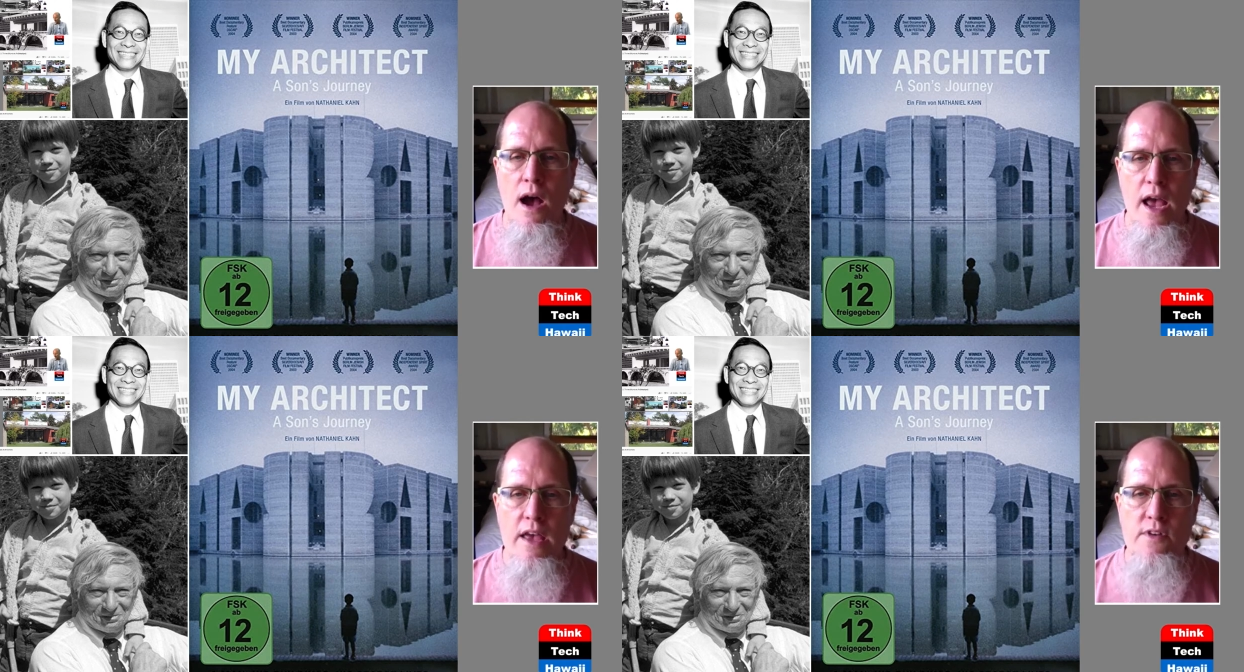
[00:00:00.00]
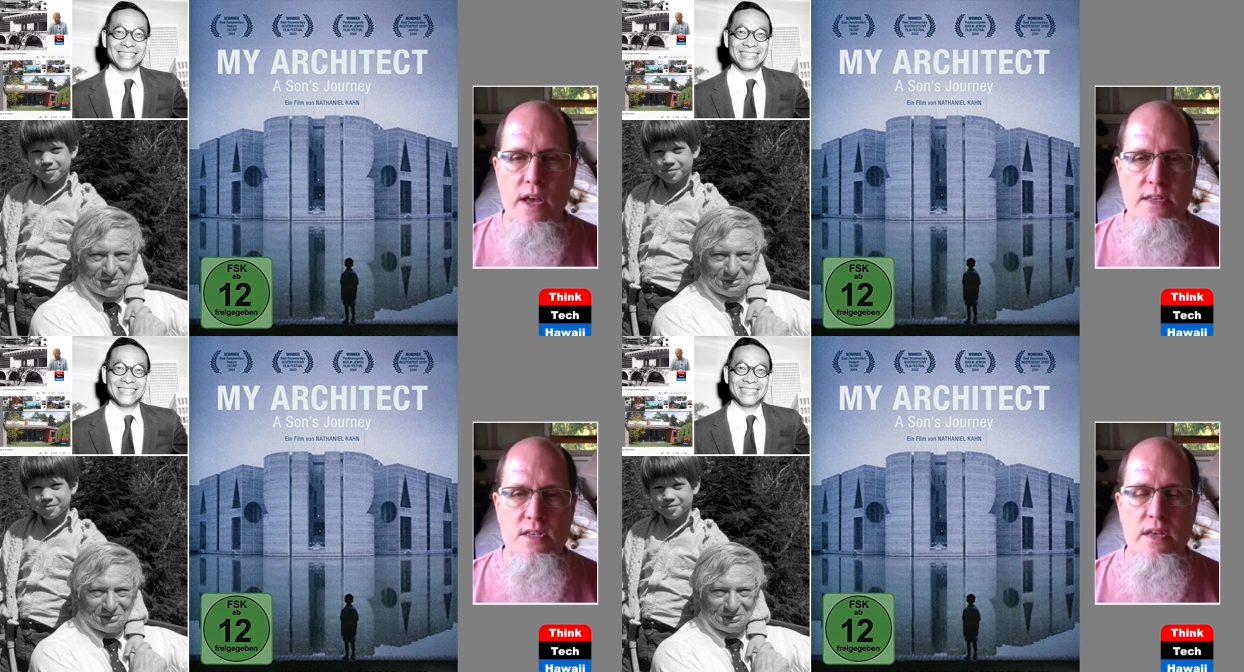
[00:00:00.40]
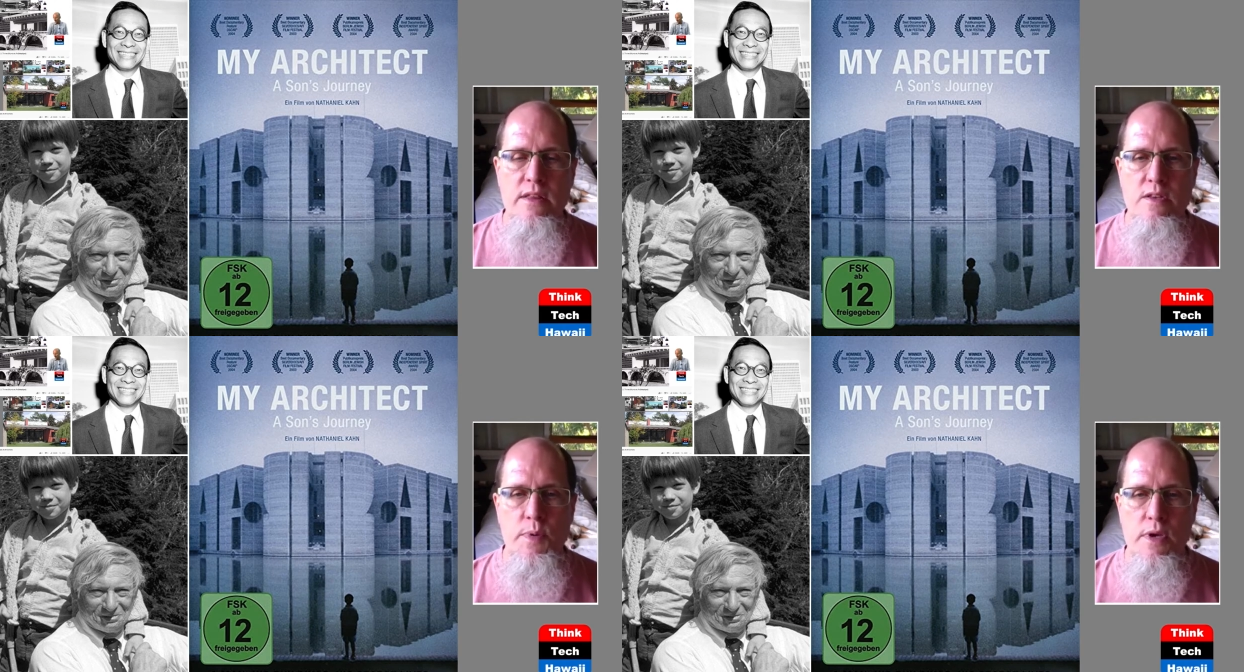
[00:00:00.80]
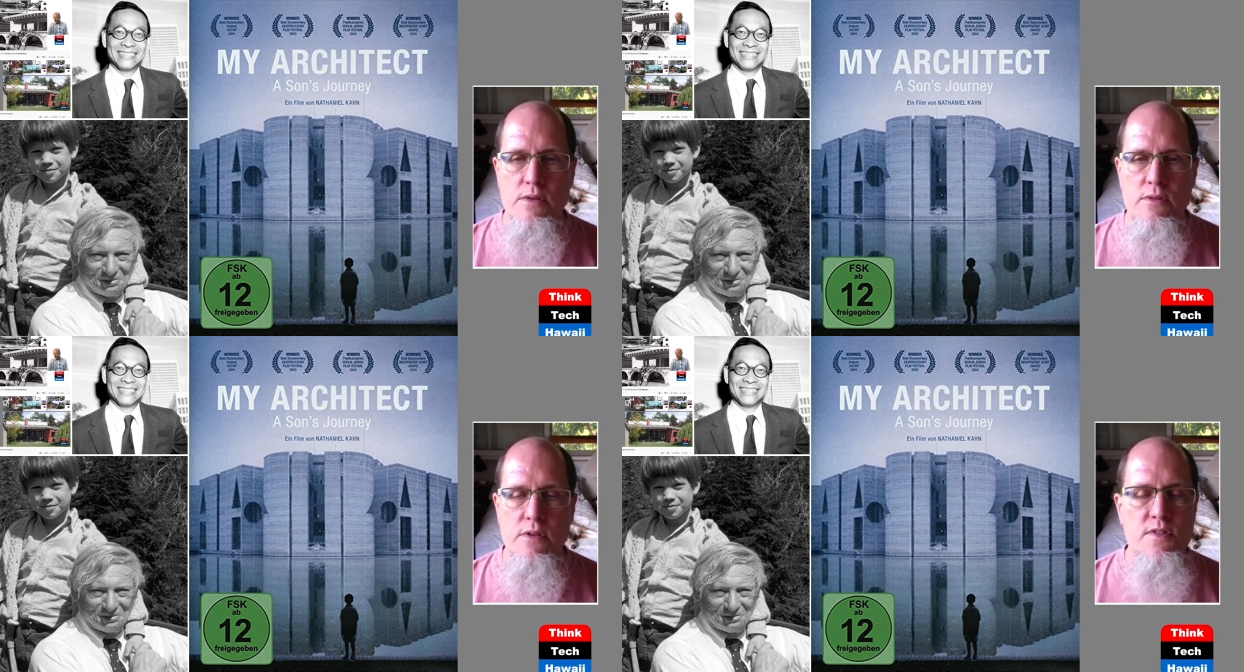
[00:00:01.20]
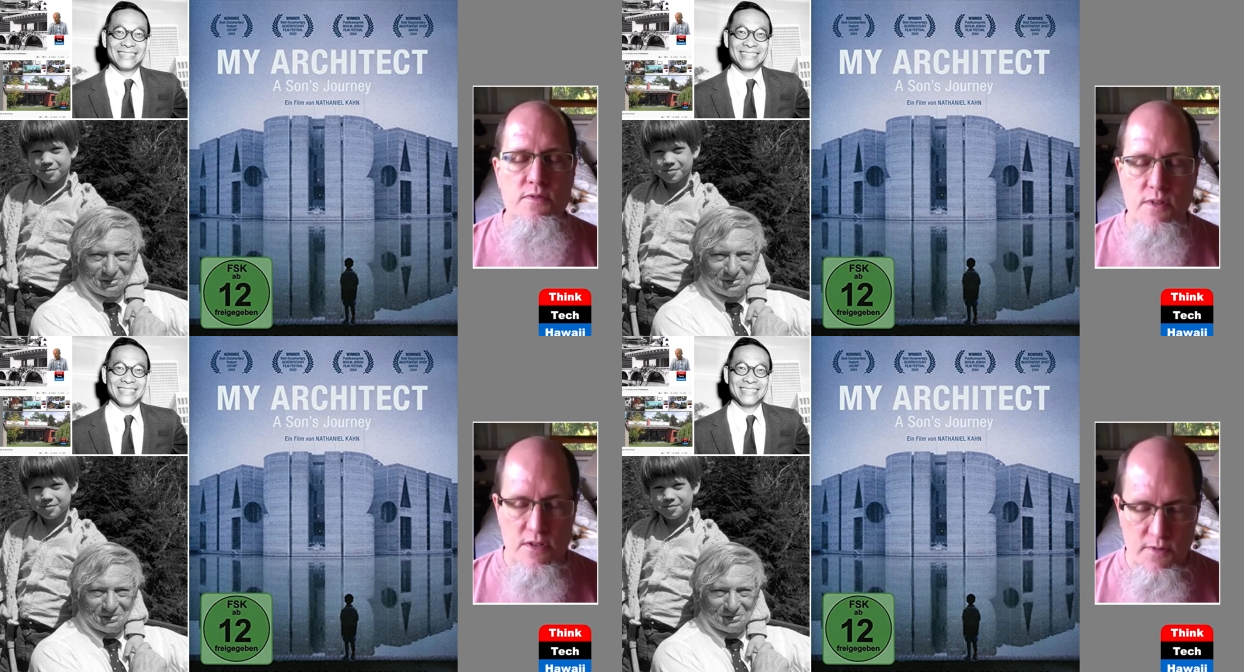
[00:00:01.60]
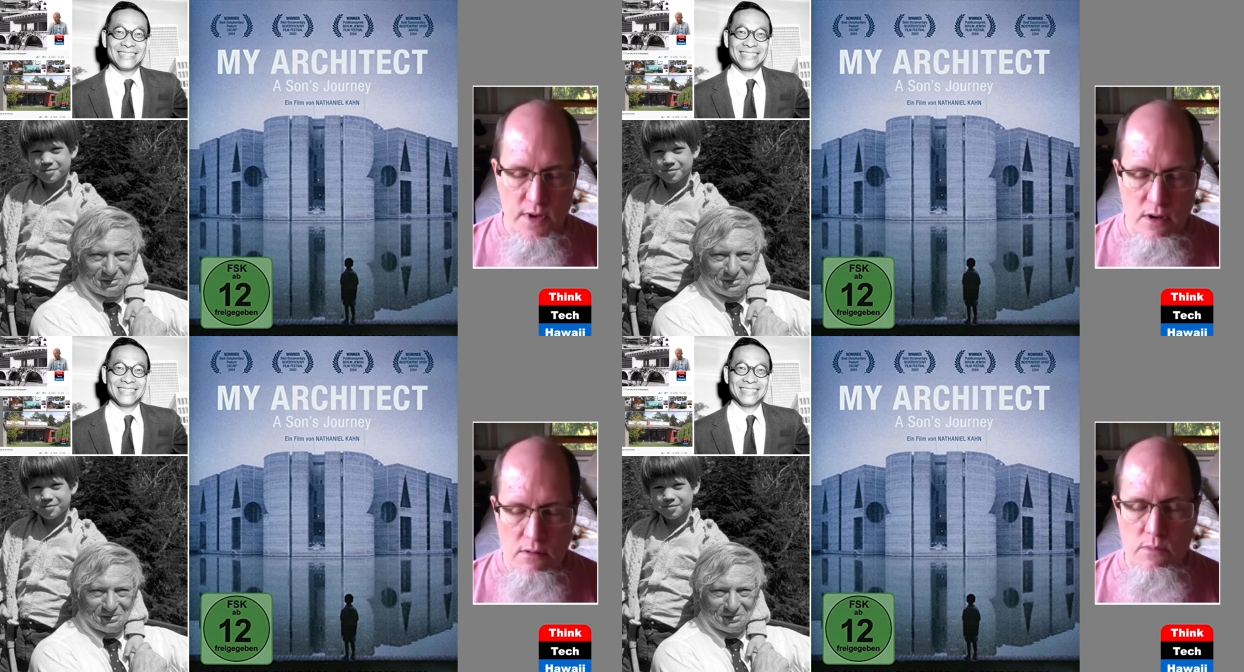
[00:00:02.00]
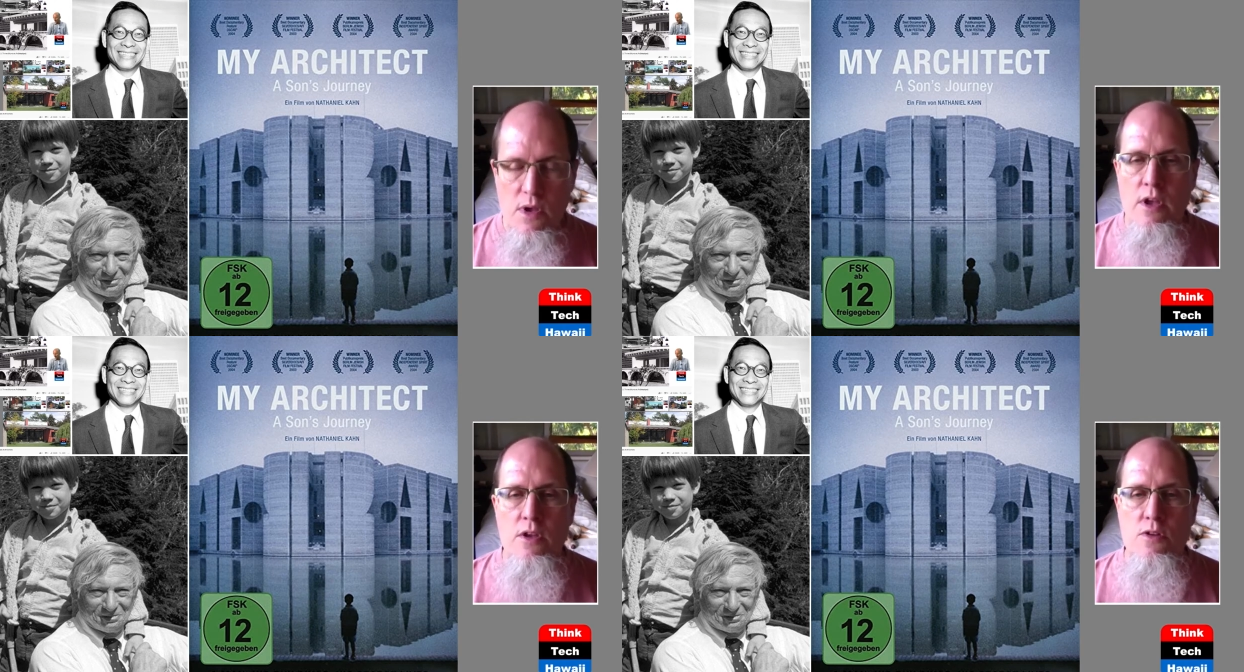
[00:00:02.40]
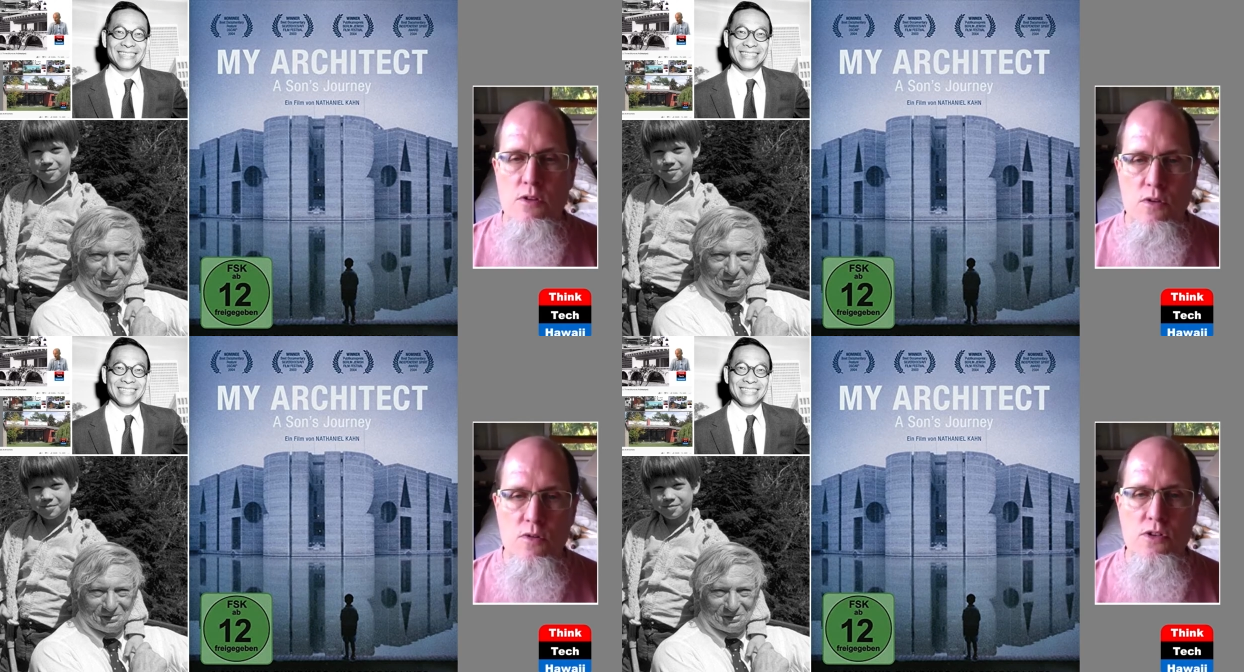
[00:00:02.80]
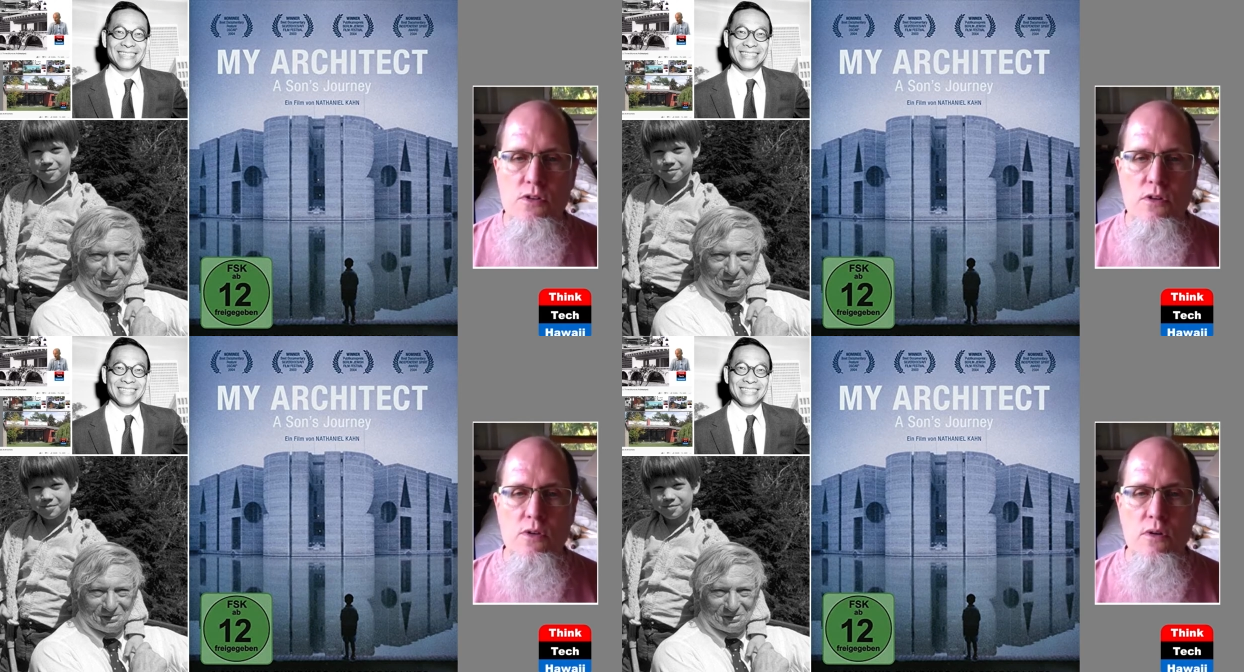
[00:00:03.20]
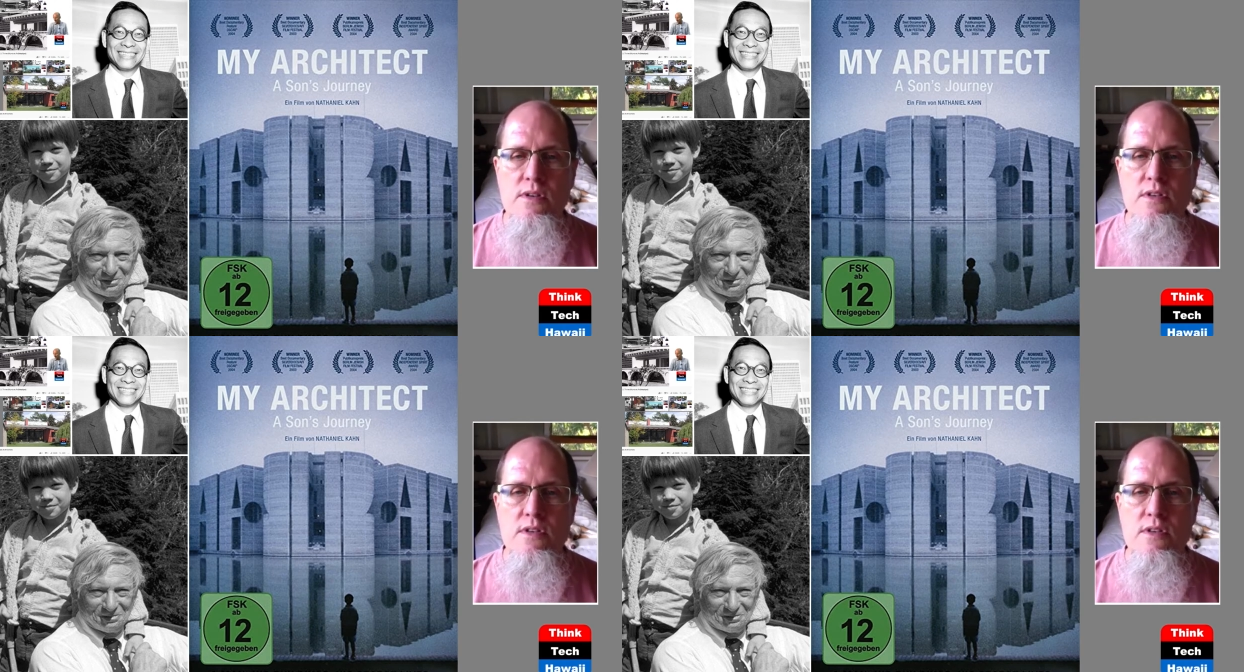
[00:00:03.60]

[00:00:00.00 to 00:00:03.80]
Speaker 1: I have not seen this pic, this this film. You took your